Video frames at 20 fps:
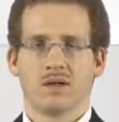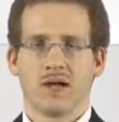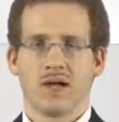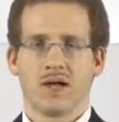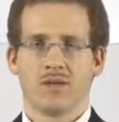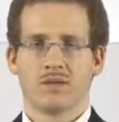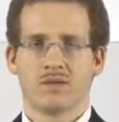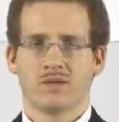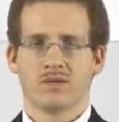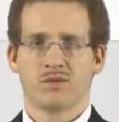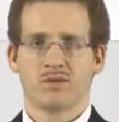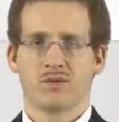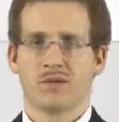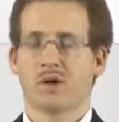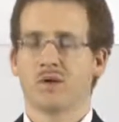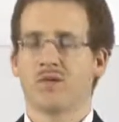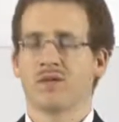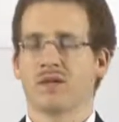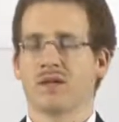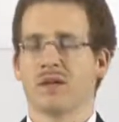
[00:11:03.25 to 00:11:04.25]
able to be
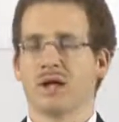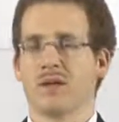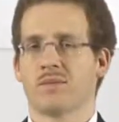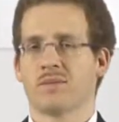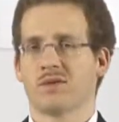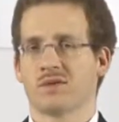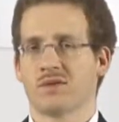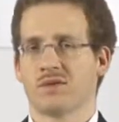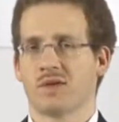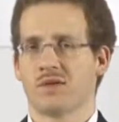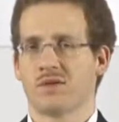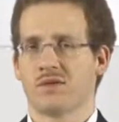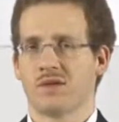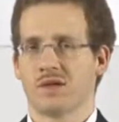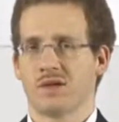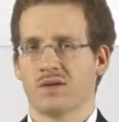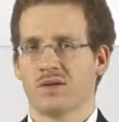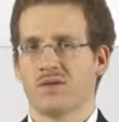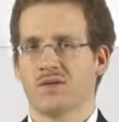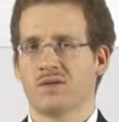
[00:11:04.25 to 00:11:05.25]
overlapped so that you
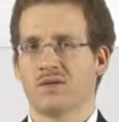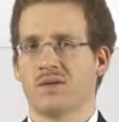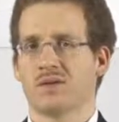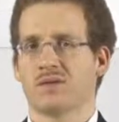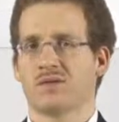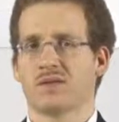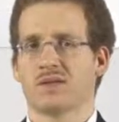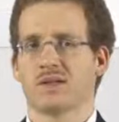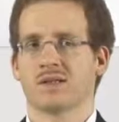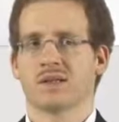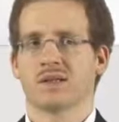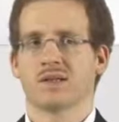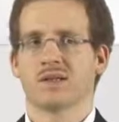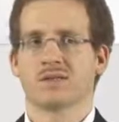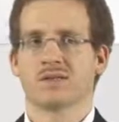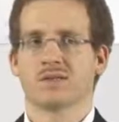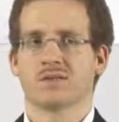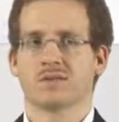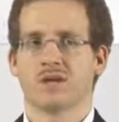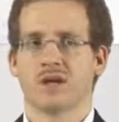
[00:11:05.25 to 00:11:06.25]
can do these things at the
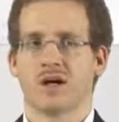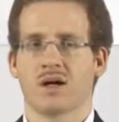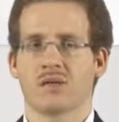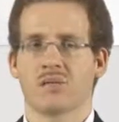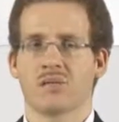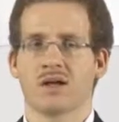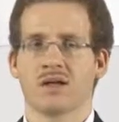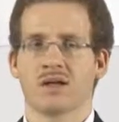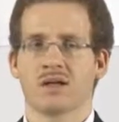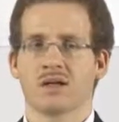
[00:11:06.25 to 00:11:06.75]
same time.